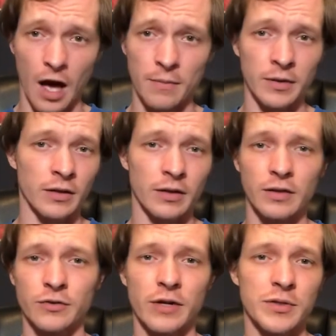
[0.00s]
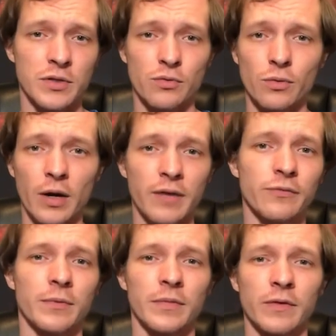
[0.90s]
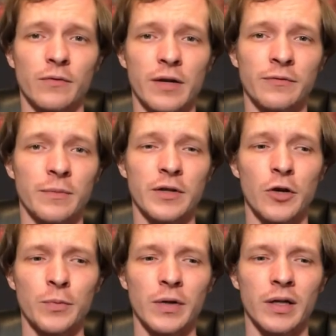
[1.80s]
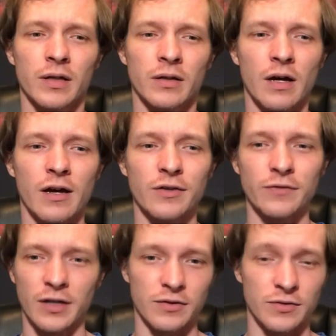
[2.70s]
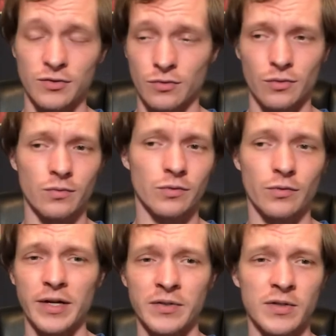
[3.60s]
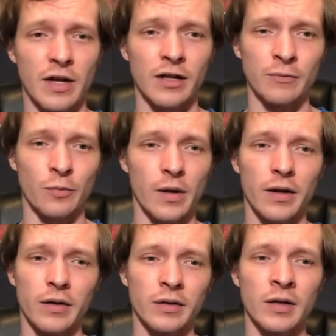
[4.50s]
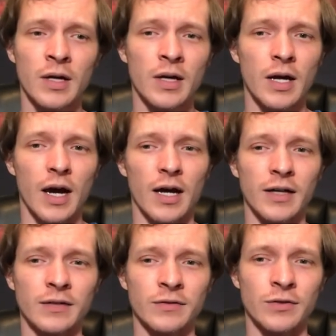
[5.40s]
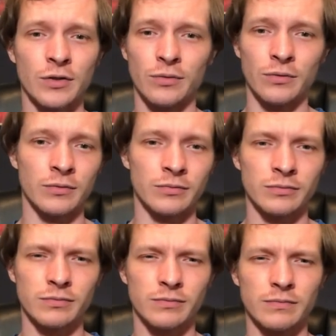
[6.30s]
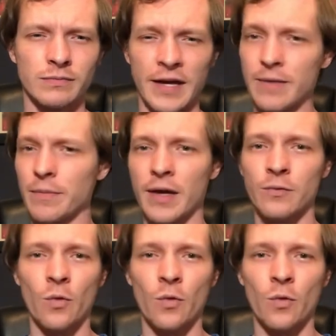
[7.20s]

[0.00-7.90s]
me interested right from the opening. You've got this great setup where two hitmen